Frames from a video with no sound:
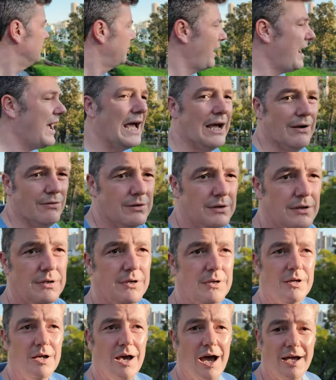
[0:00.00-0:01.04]
around.
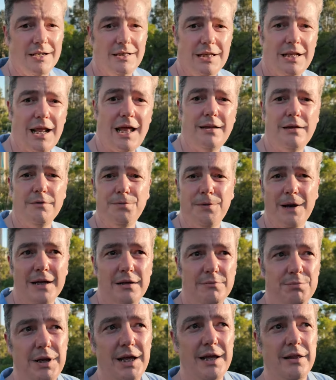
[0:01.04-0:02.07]
And then you
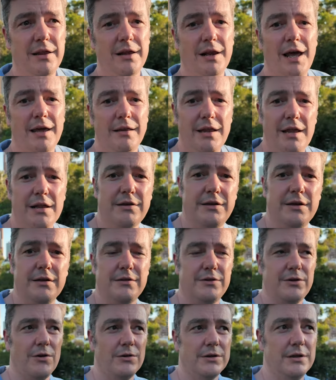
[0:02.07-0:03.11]
find places like this, just
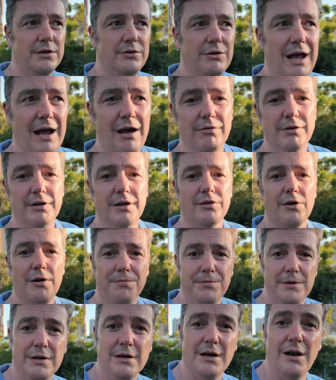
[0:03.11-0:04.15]
jotted around, just
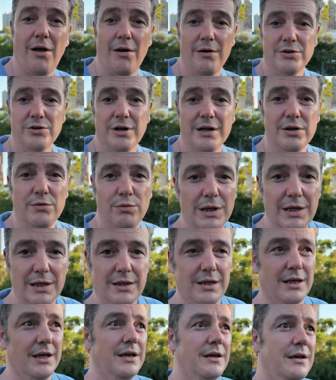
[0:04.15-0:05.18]
offering a lot of
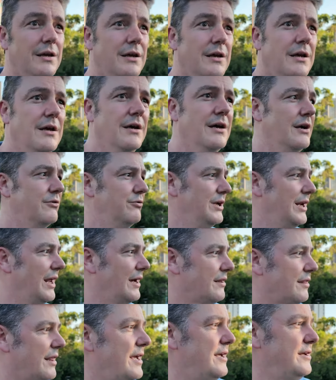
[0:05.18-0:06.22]
tranquility and
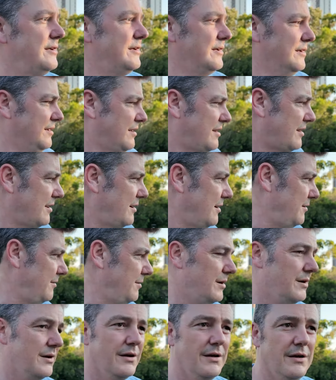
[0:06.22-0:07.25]
relaxation. So
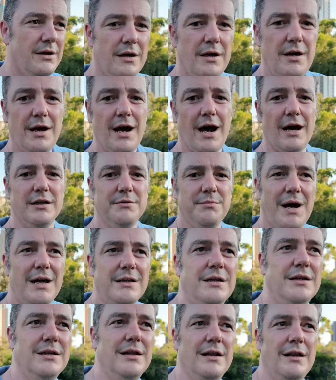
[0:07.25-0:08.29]
I'd
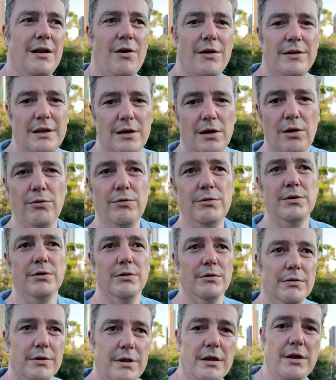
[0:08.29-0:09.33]
imagine a lot of the
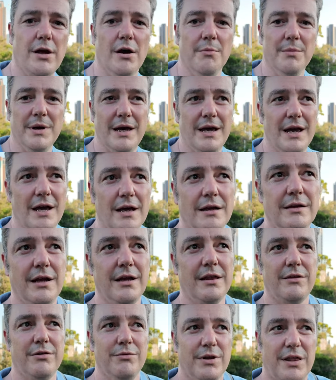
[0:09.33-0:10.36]
locals come here
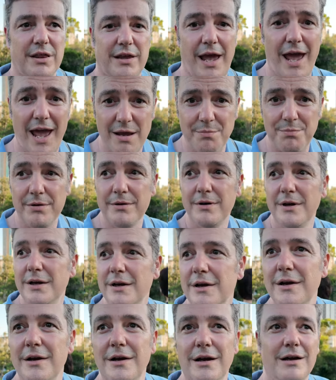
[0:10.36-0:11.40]
just to escape
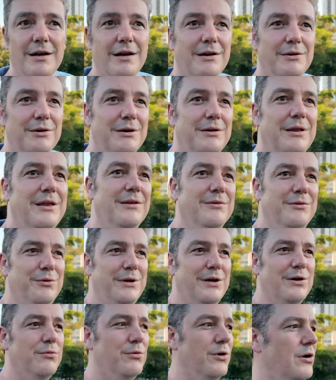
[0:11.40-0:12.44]
the
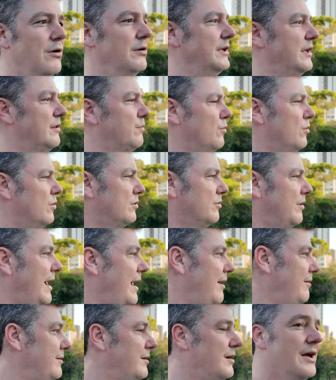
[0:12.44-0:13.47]
real world, just walk
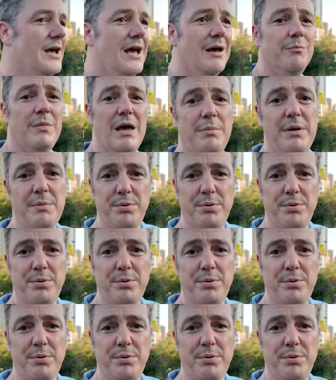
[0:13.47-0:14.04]
around, maybe